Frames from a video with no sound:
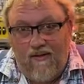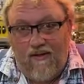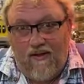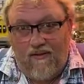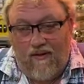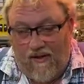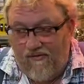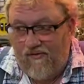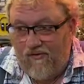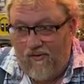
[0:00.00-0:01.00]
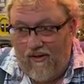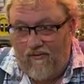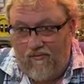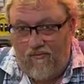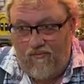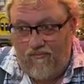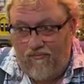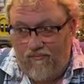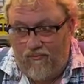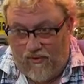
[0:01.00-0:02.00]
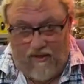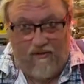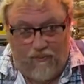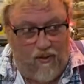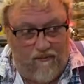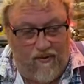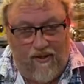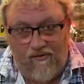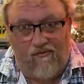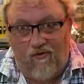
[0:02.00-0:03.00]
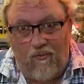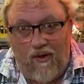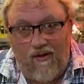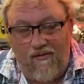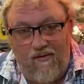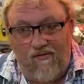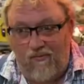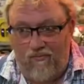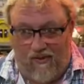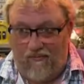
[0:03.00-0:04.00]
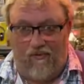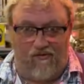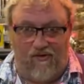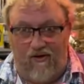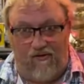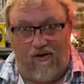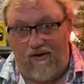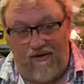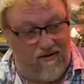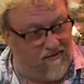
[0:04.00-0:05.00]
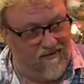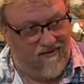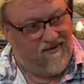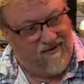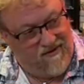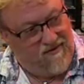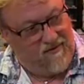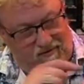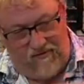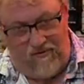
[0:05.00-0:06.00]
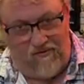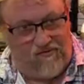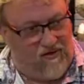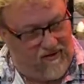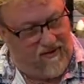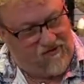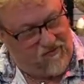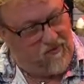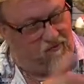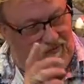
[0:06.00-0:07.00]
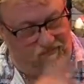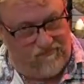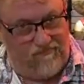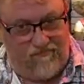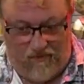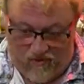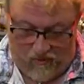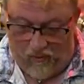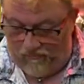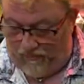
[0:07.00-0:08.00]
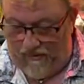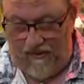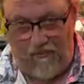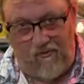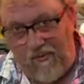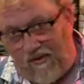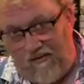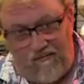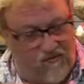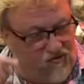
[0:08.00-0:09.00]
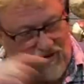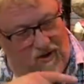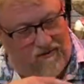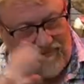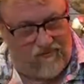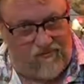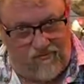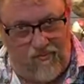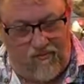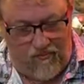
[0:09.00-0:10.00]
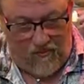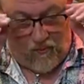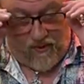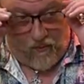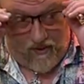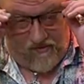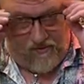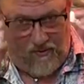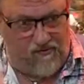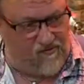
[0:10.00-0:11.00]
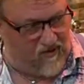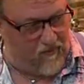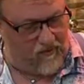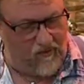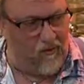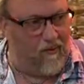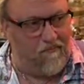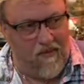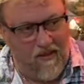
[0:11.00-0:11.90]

And the lessons are like taking private lessons from me. I'm just there talking to you. You see the instruments from your own playing perspective, the shot the right way so you can see what you're doing.